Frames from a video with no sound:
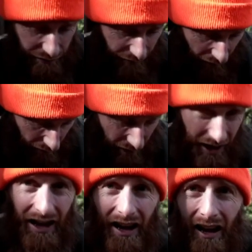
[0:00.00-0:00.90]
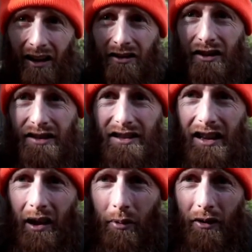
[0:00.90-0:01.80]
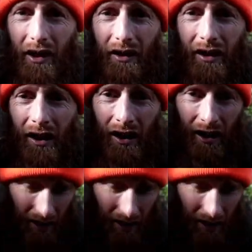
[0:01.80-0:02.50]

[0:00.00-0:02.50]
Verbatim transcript: to the fire. So you see the ember there?